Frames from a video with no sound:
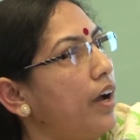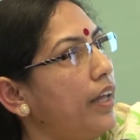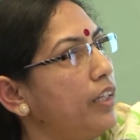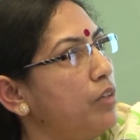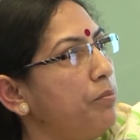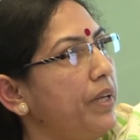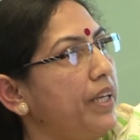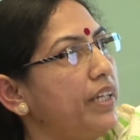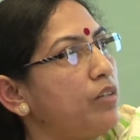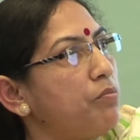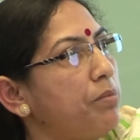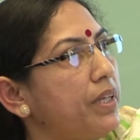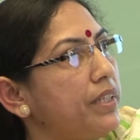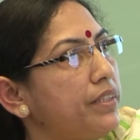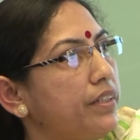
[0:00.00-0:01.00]
And the million+
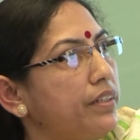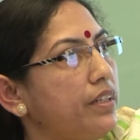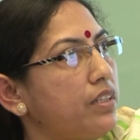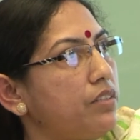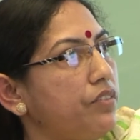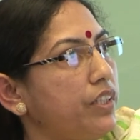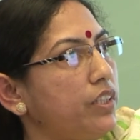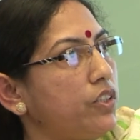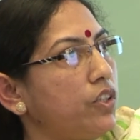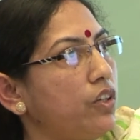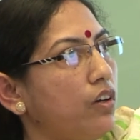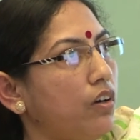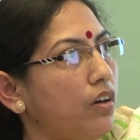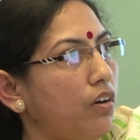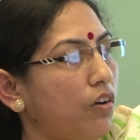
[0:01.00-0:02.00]
cities which
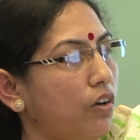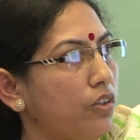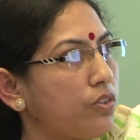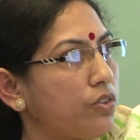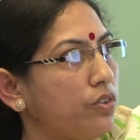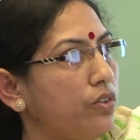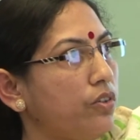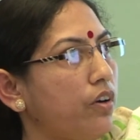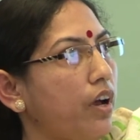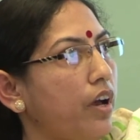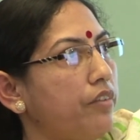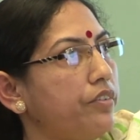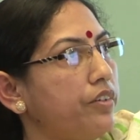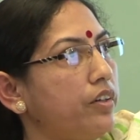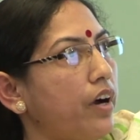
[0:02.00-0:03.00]
also
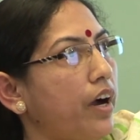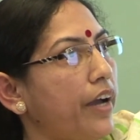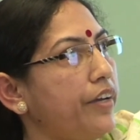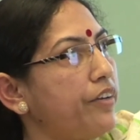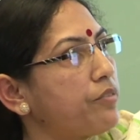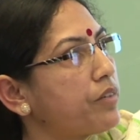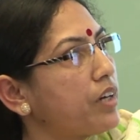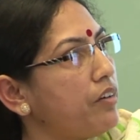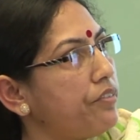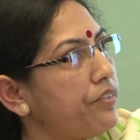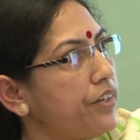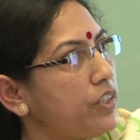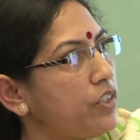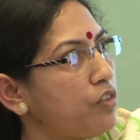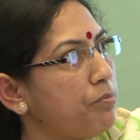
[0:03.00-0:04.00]
have a higher
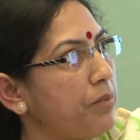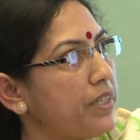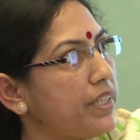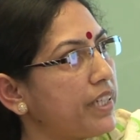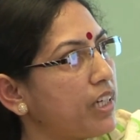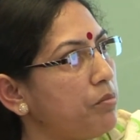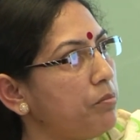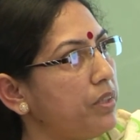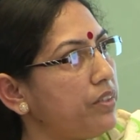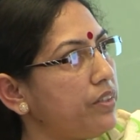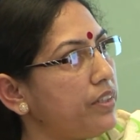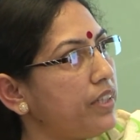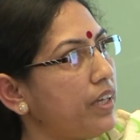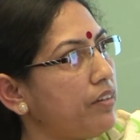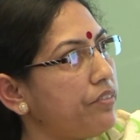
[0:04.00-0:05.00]
coverage of basic
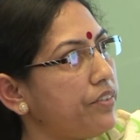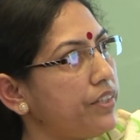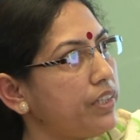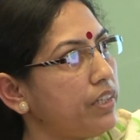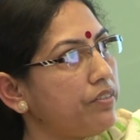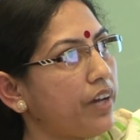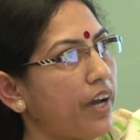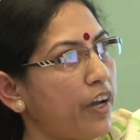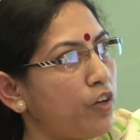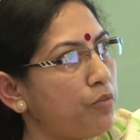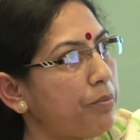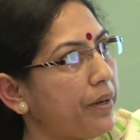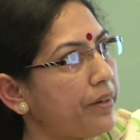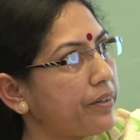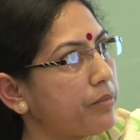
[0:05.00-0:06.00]
amenities have received higher
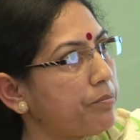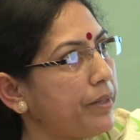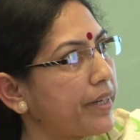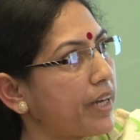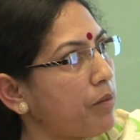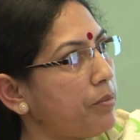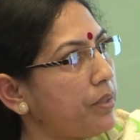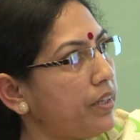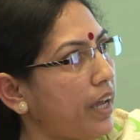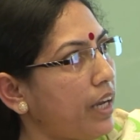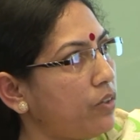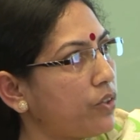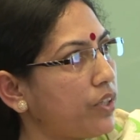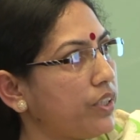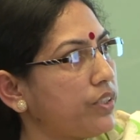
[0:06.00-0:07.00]
per capita
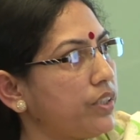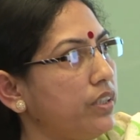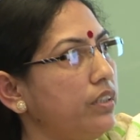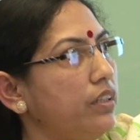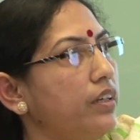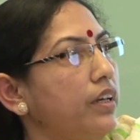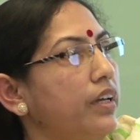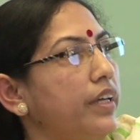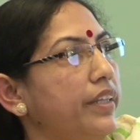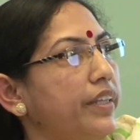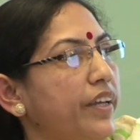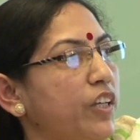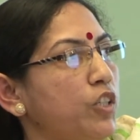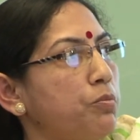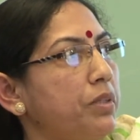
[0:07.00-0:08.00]
allocation.
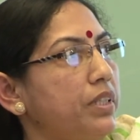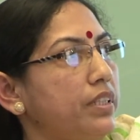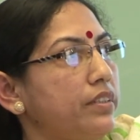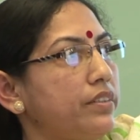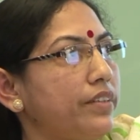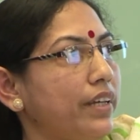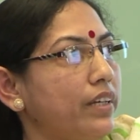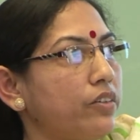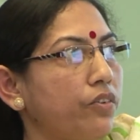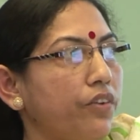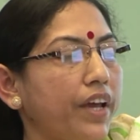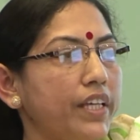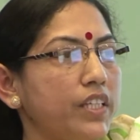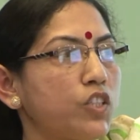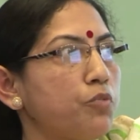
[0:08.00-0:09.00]
There has been
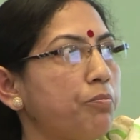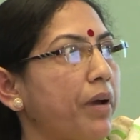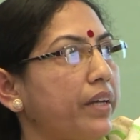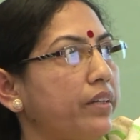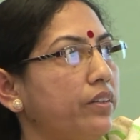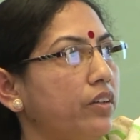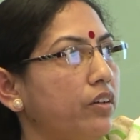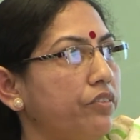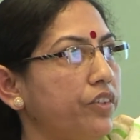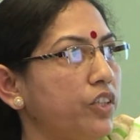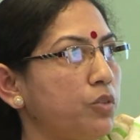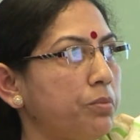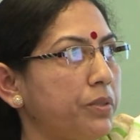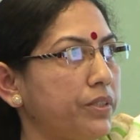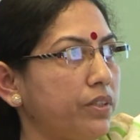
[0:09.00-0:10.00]
centralized pattern of
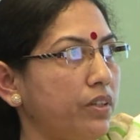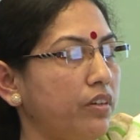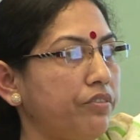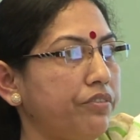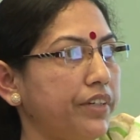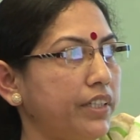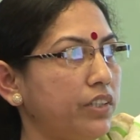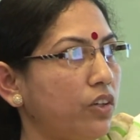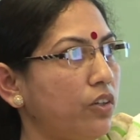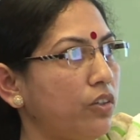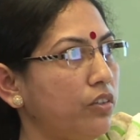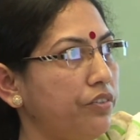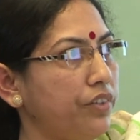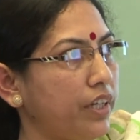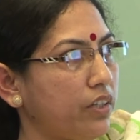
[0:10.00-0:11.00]
disbursal of funds,
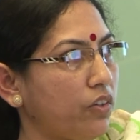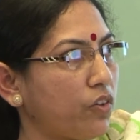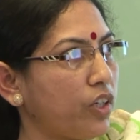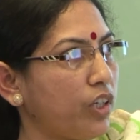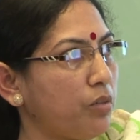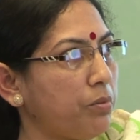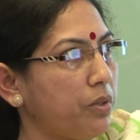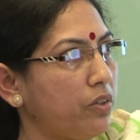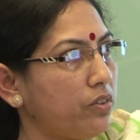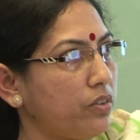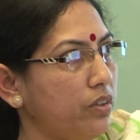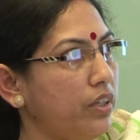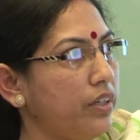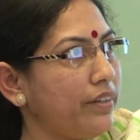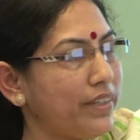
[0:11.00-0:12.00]
although we are talking about
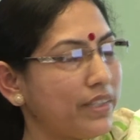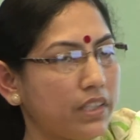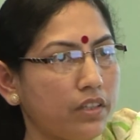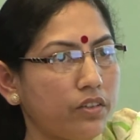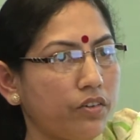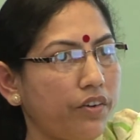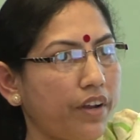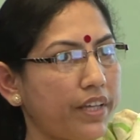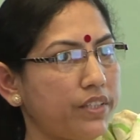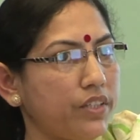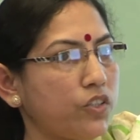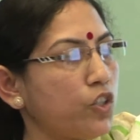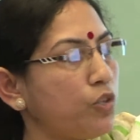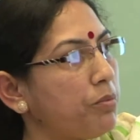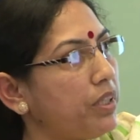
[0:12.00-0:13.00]

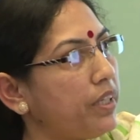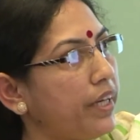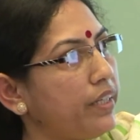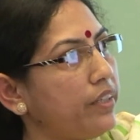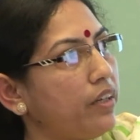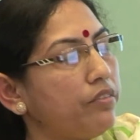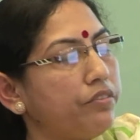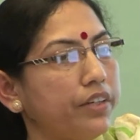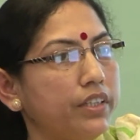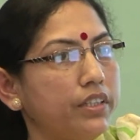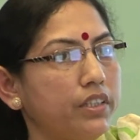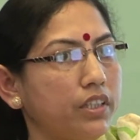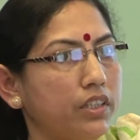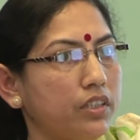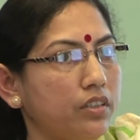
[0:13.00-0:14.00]
decentralization, but the entire
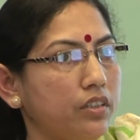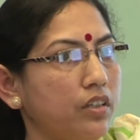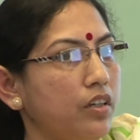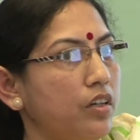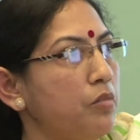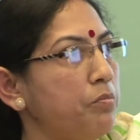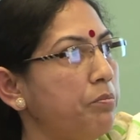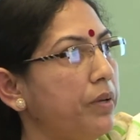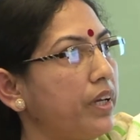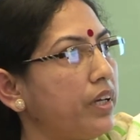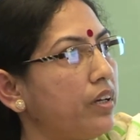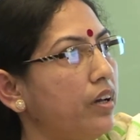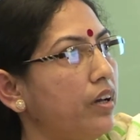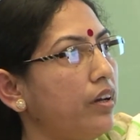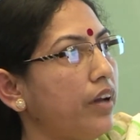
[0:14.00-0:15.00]
funds it's
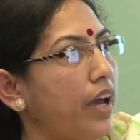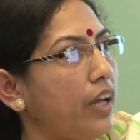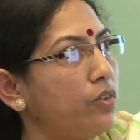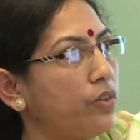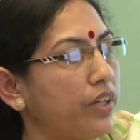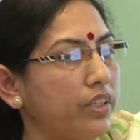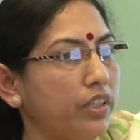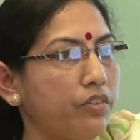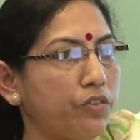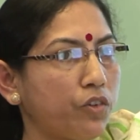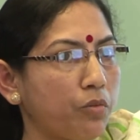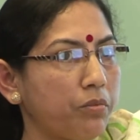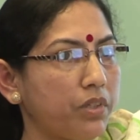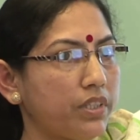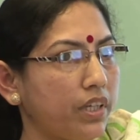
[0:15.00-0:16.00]
being allocated
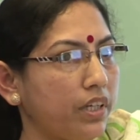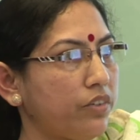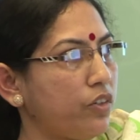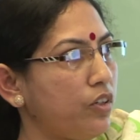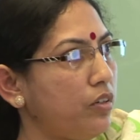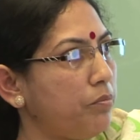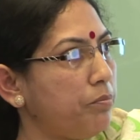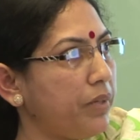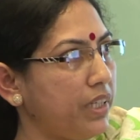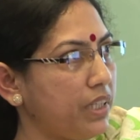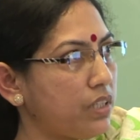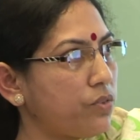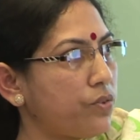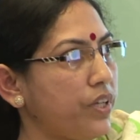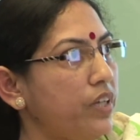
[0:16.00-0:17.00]
from the central
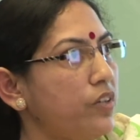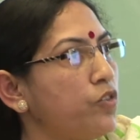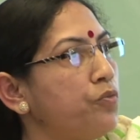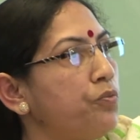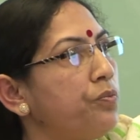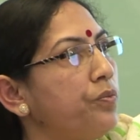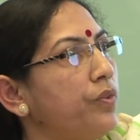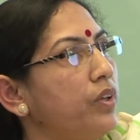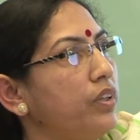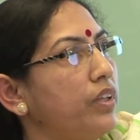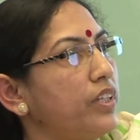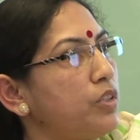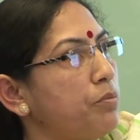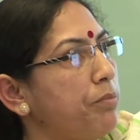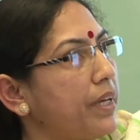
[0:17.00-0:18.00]
ministry.
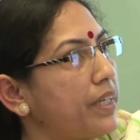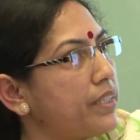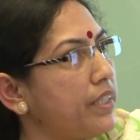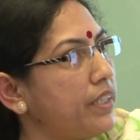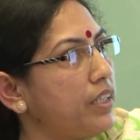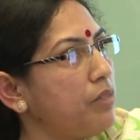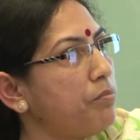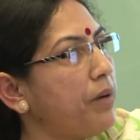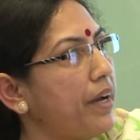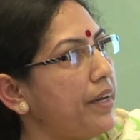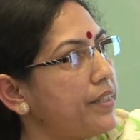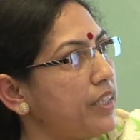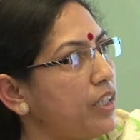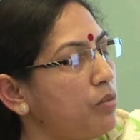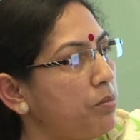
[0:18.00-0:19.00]
There is a big city
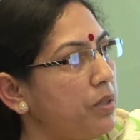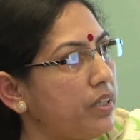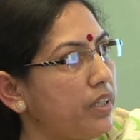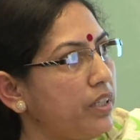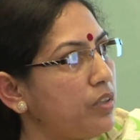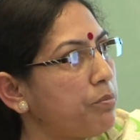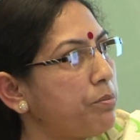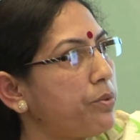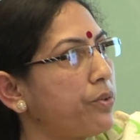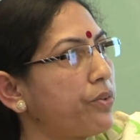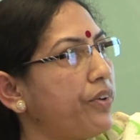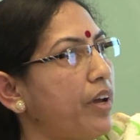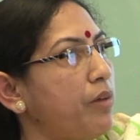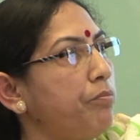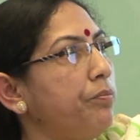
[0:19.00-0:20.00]
bias inbuilt in the
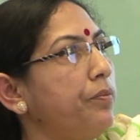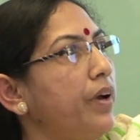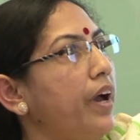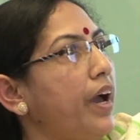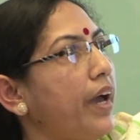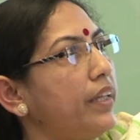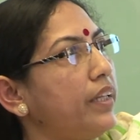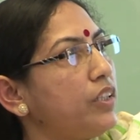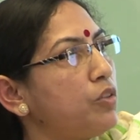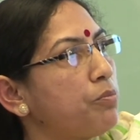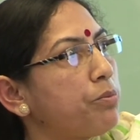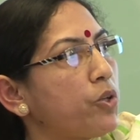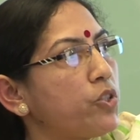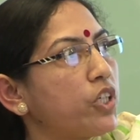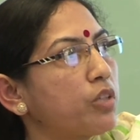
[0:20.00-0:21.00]
program, and there is a
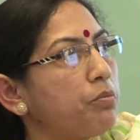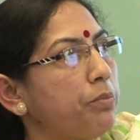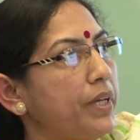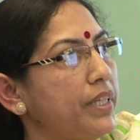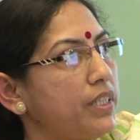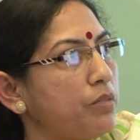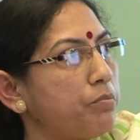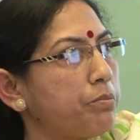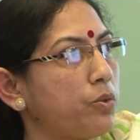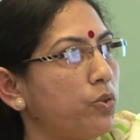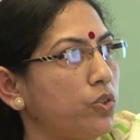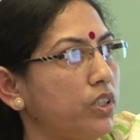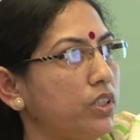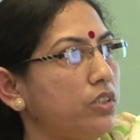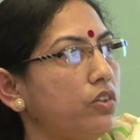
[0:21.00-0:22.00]
project based
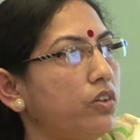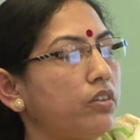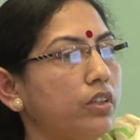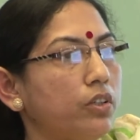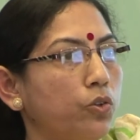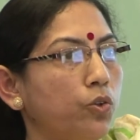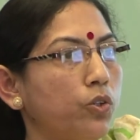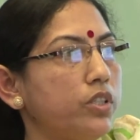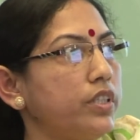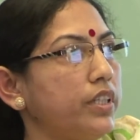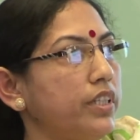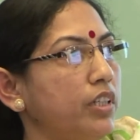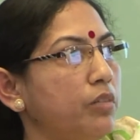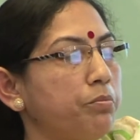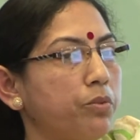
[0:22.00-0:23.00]
approach. It is not the whole
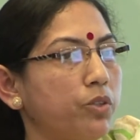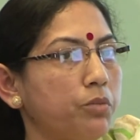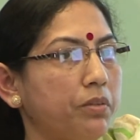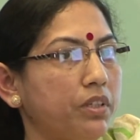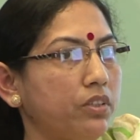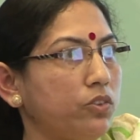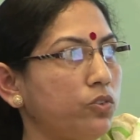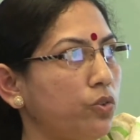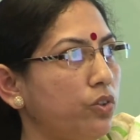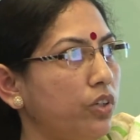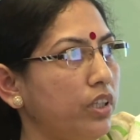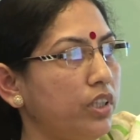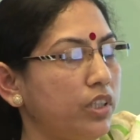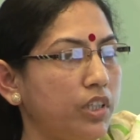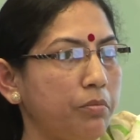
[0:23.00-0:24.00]
city approach, but it is
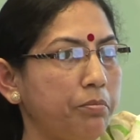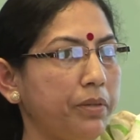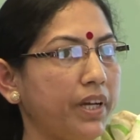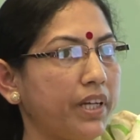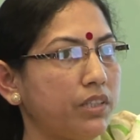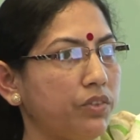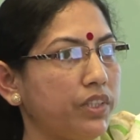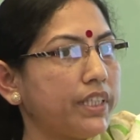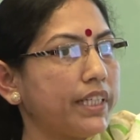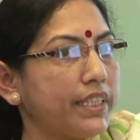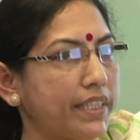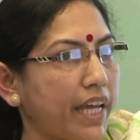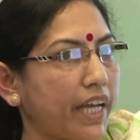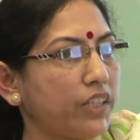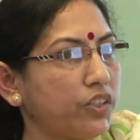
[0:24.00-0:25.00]
only the DPRs which get
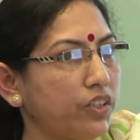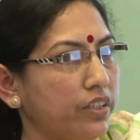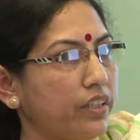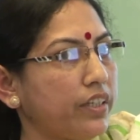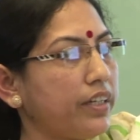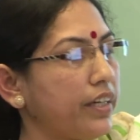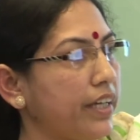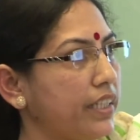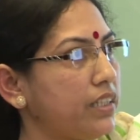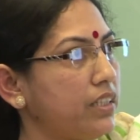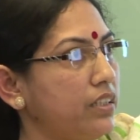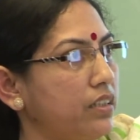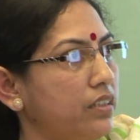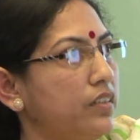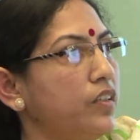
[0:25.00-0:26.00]
sanctioned gets
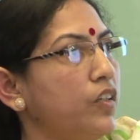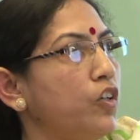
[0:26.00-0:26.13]
the